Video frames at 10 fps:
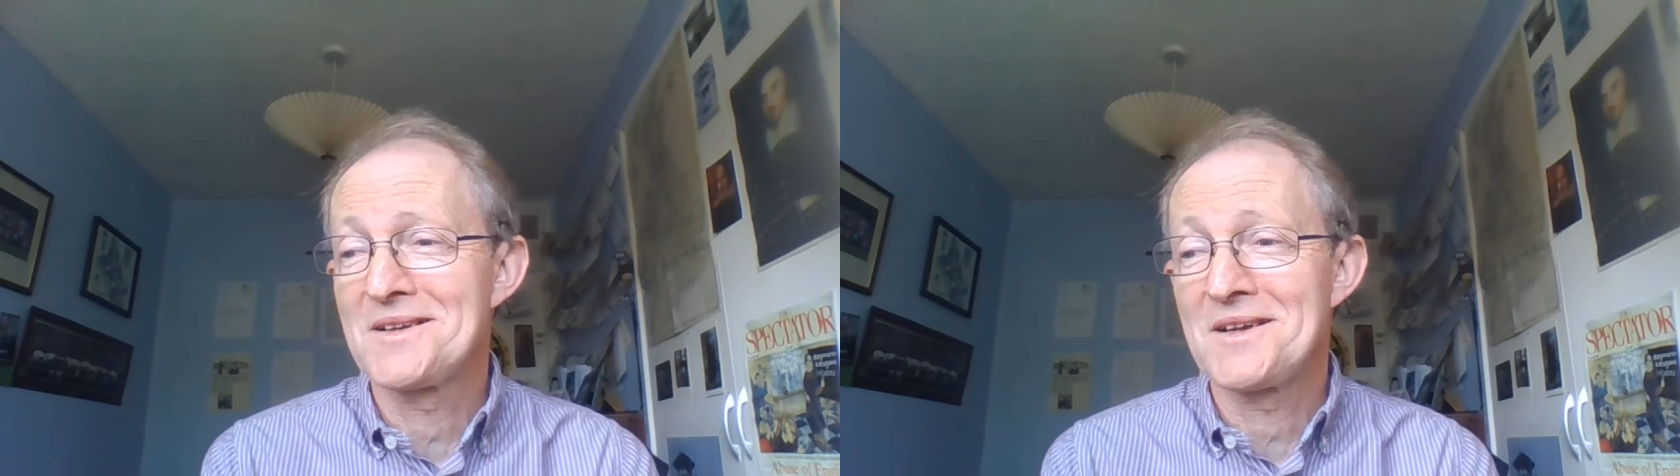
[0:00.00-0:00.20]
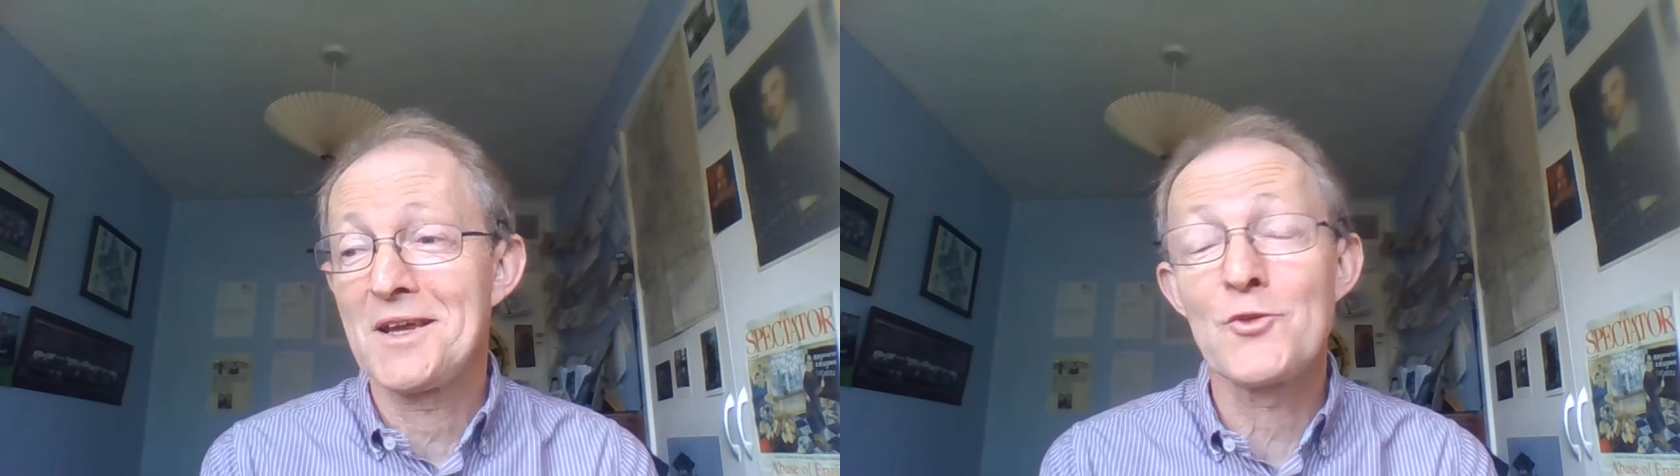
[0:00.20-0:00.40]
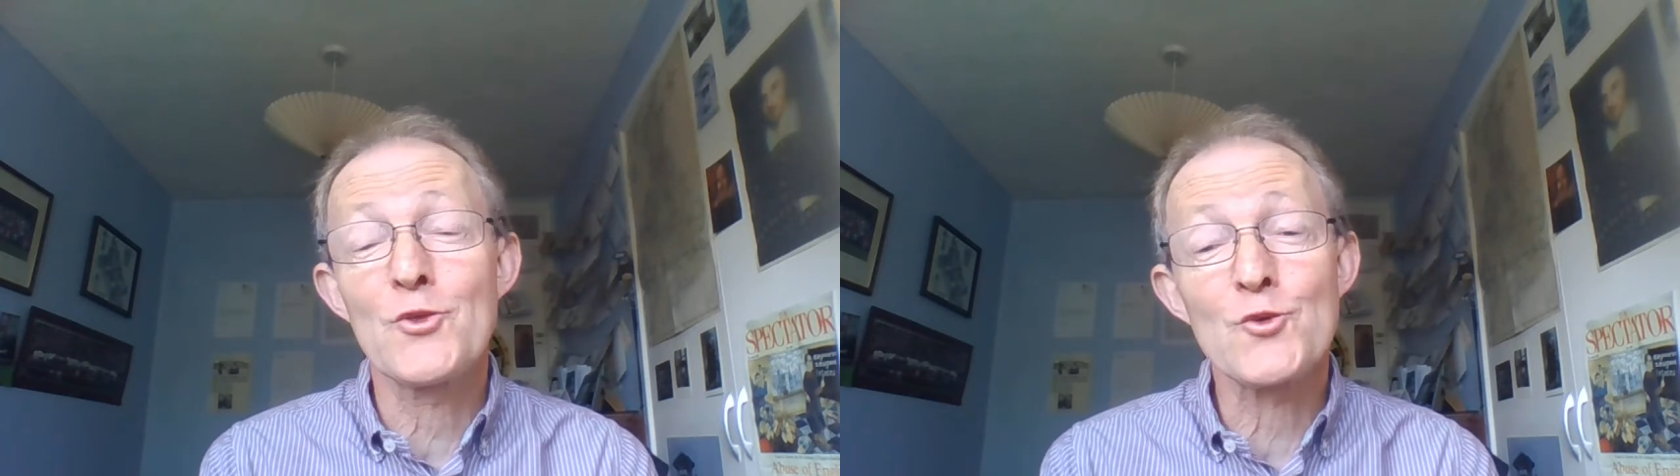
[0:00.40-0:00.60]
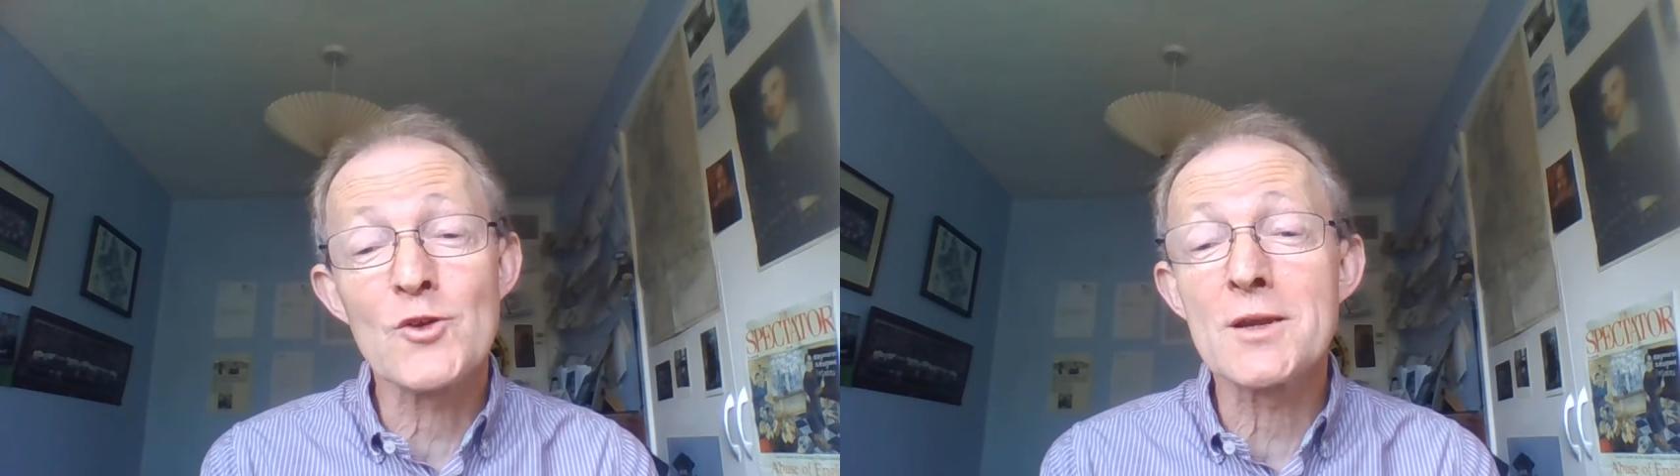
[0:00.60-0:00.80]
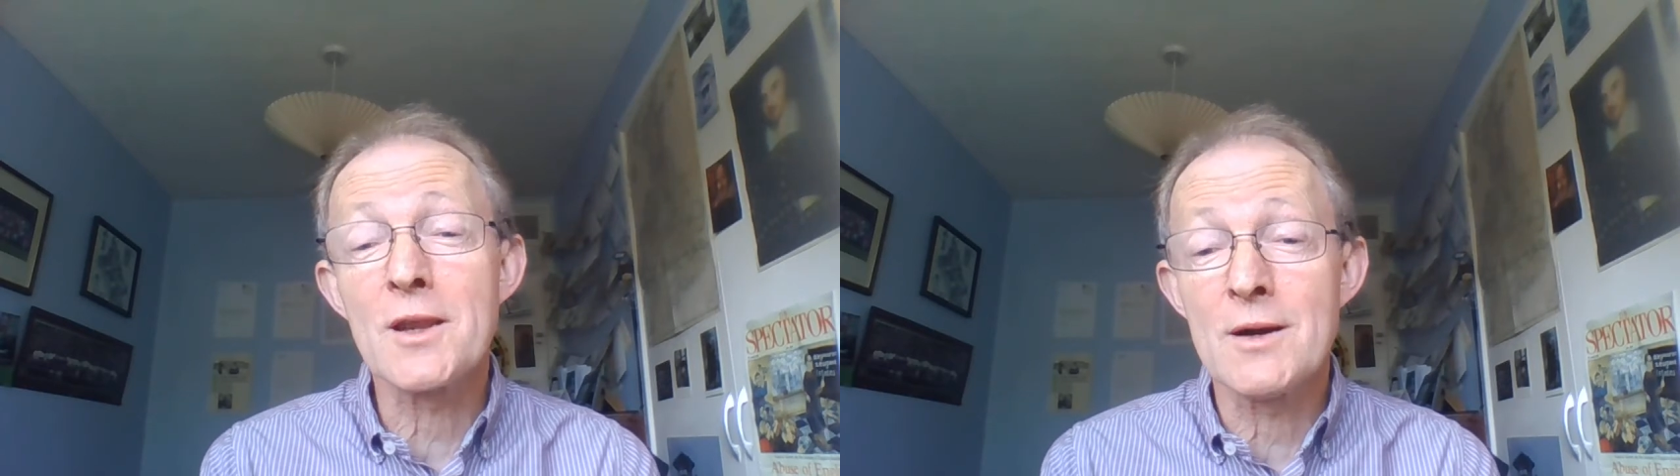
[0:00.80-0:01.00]
in
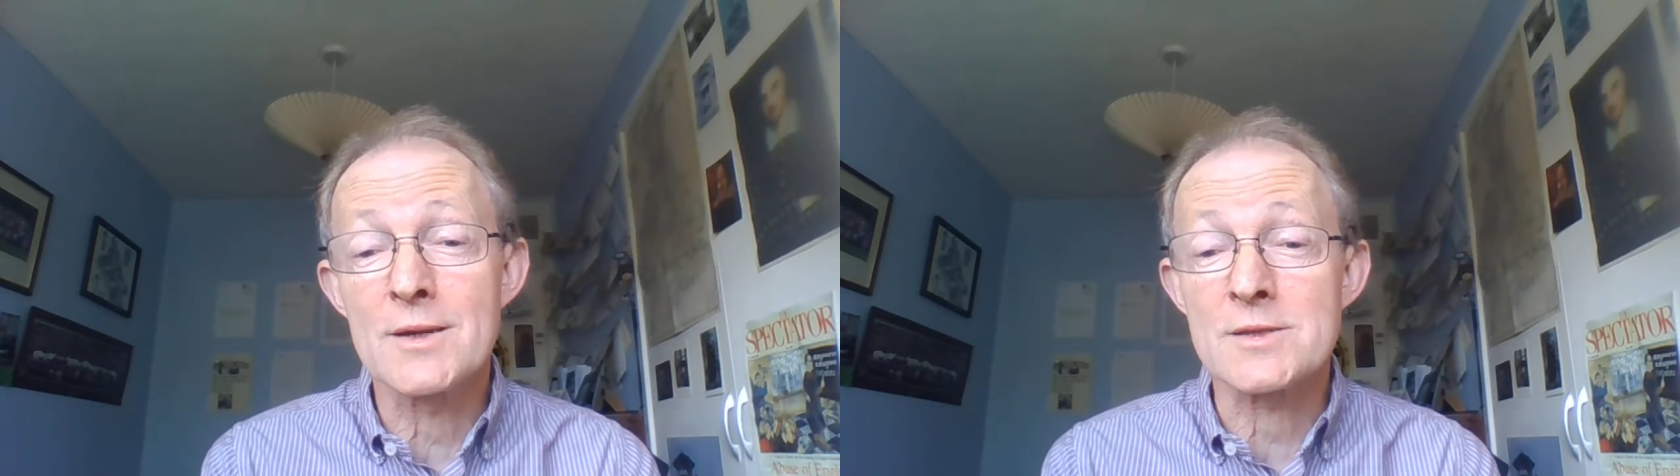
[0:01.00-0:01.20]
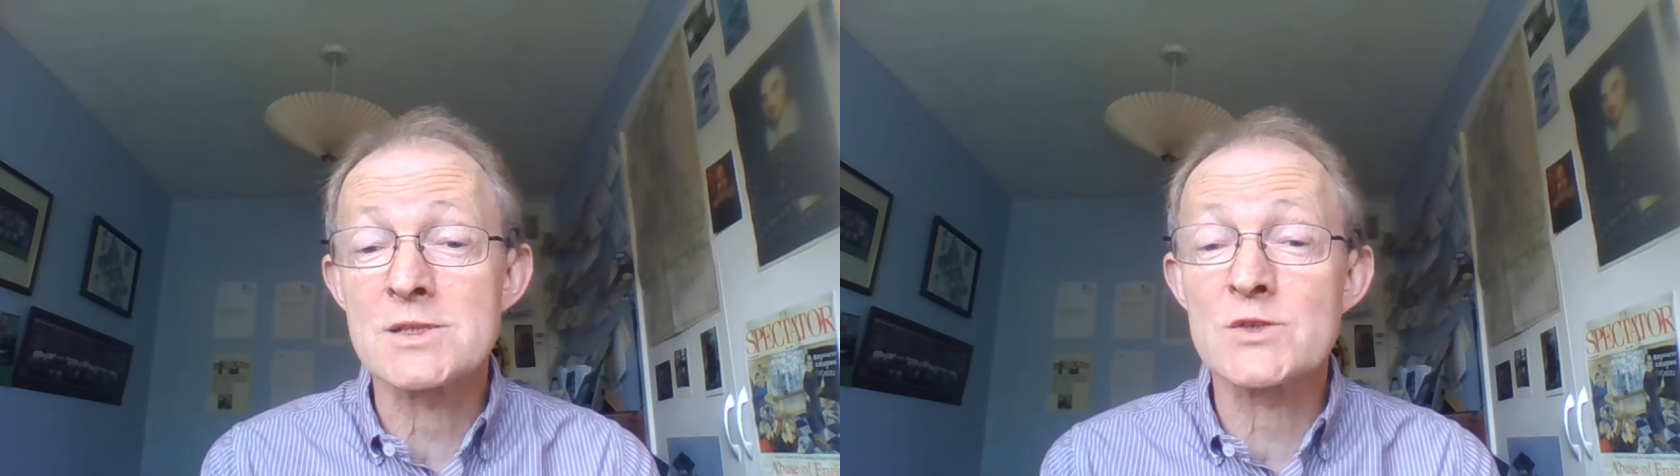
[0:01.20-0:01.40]
3 lines